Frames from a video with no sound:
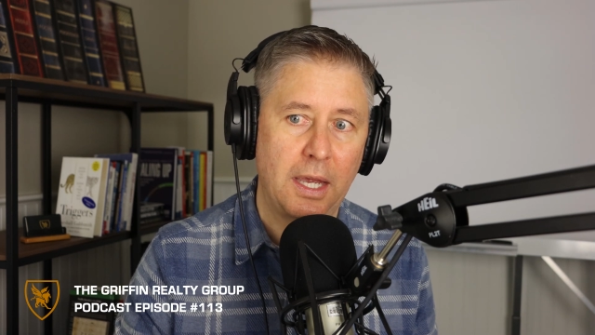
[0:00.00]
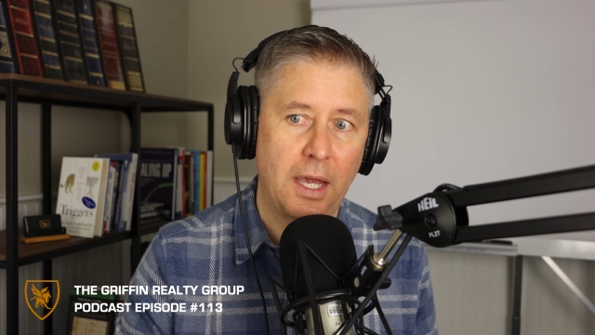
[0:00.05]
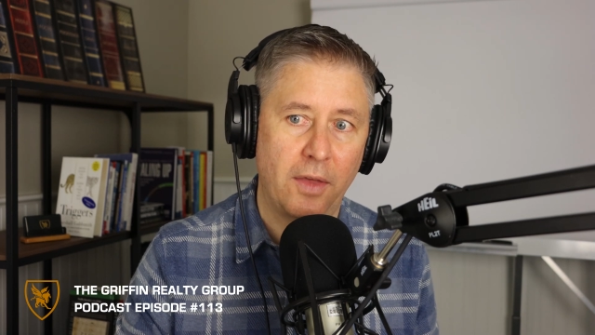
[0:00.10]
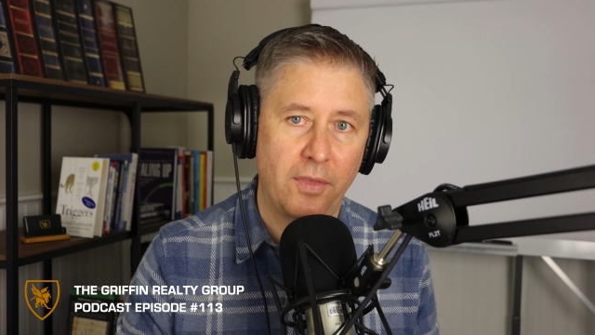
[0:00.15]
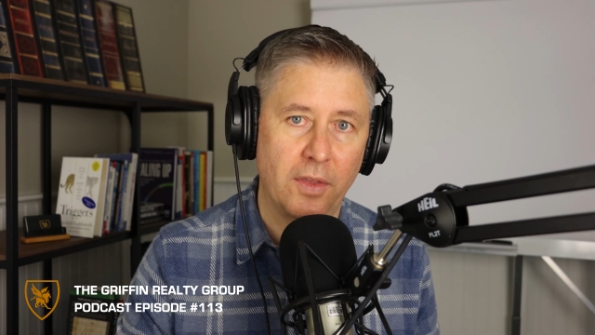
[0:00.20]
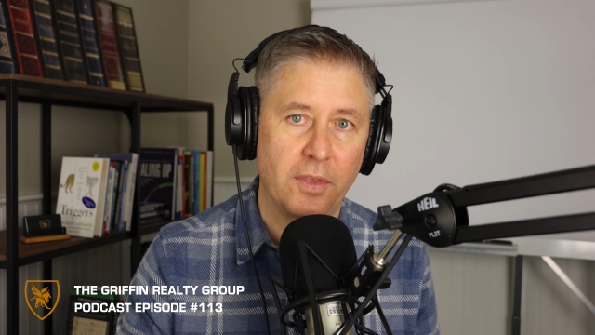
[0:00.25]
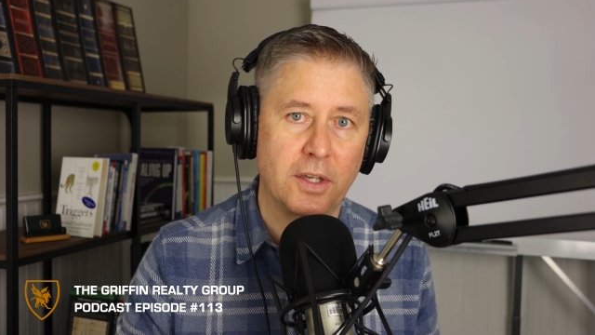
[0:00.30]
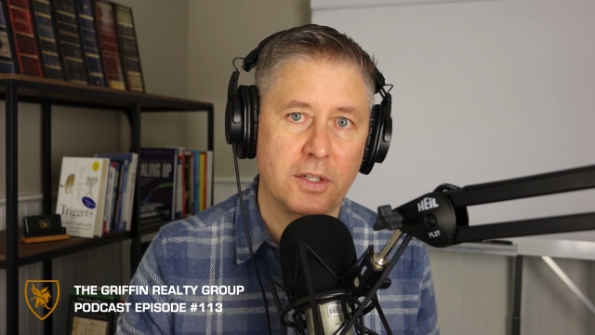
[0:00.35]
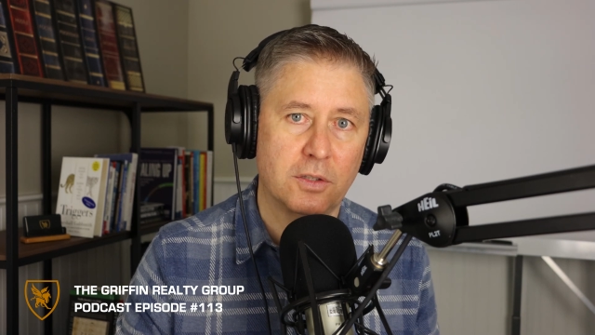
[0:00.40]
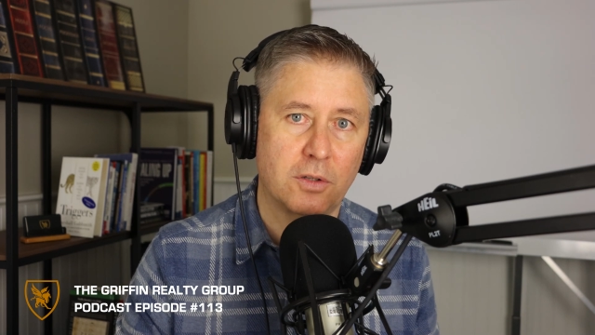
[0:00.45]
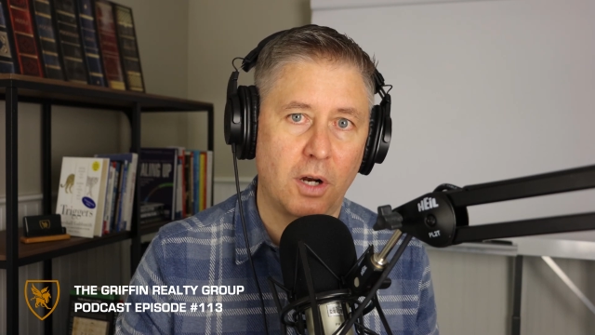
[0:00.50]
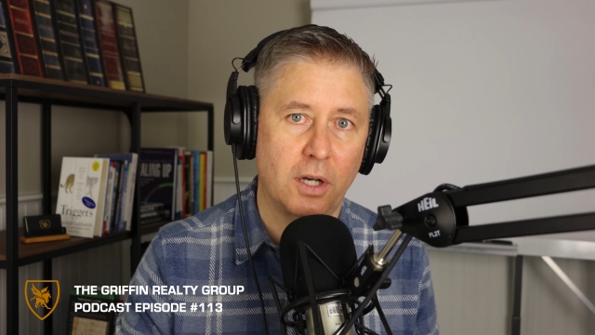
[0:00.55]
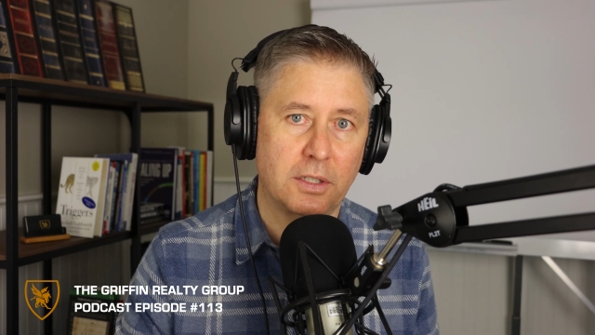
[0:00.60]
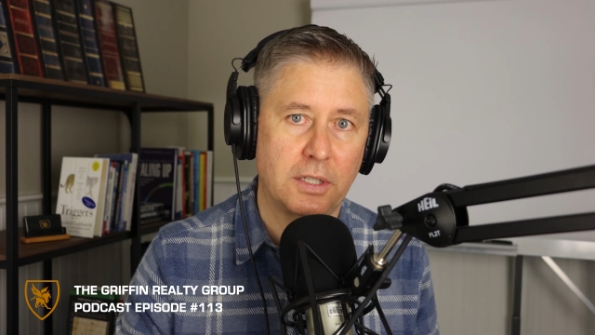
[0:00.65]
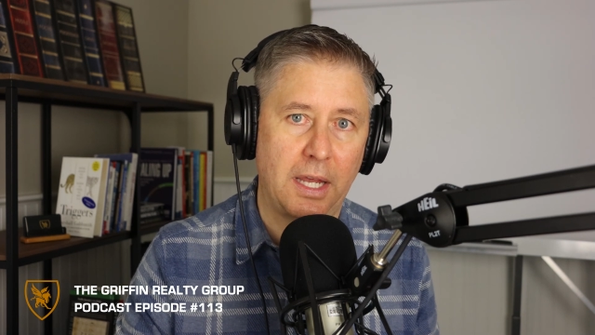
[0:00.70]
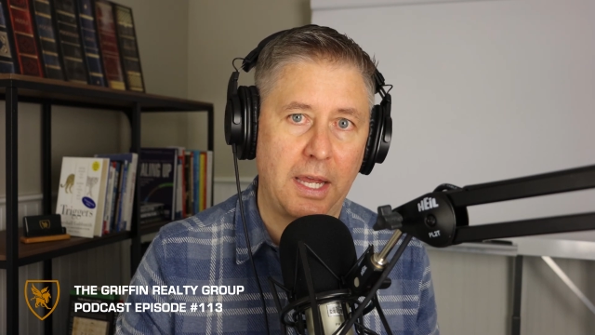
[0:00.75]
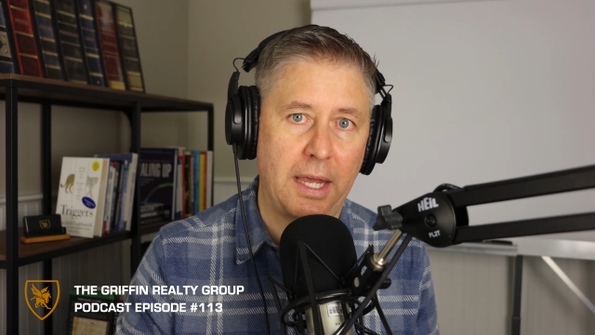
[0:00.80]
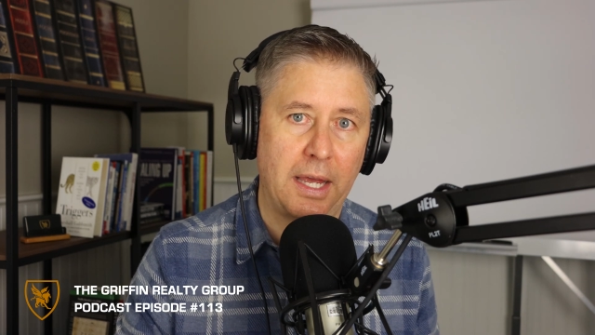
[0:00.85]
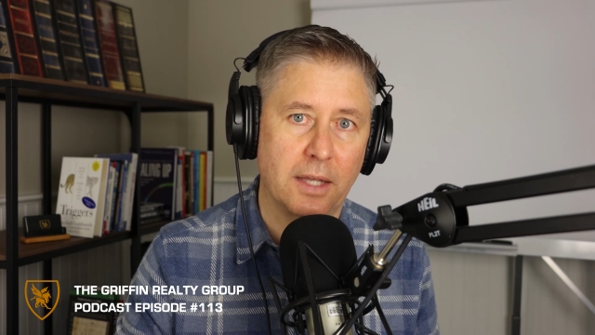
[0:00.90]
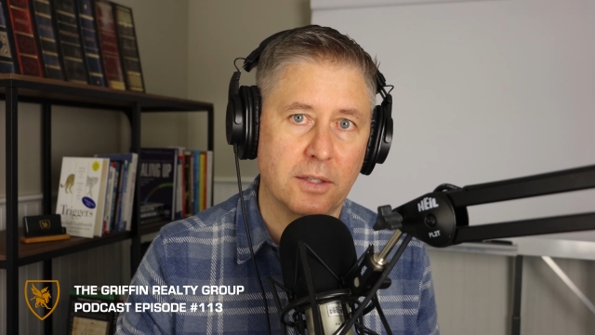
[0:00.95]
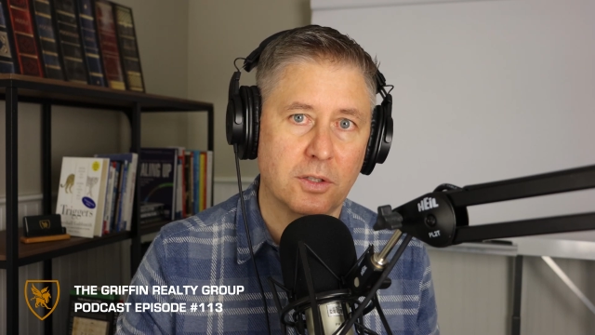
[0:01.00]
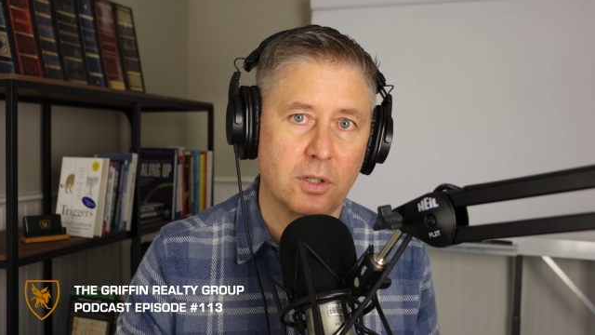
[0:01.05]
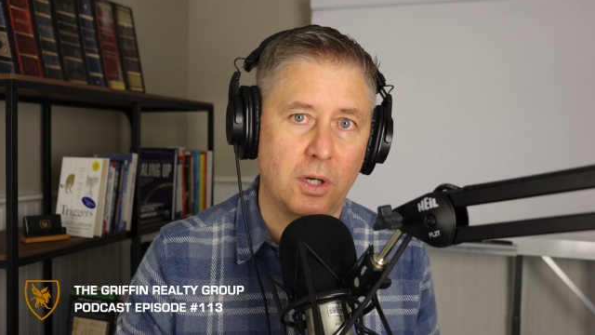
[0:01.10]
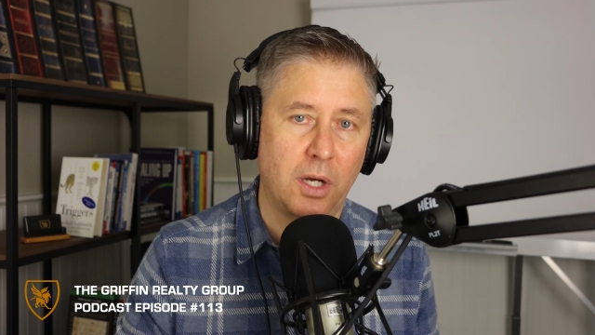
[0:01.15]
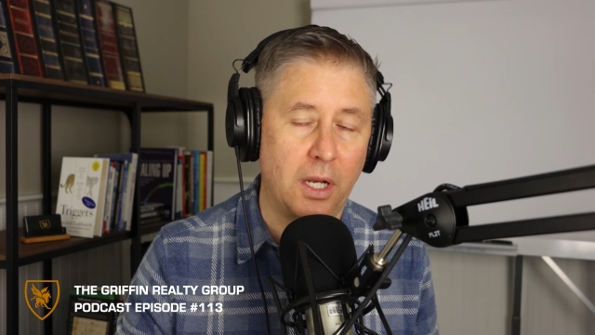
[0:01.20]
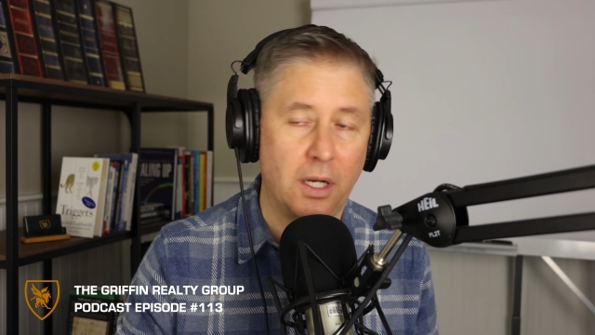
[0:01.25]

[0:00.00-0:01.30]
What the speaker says: and then they start to answer.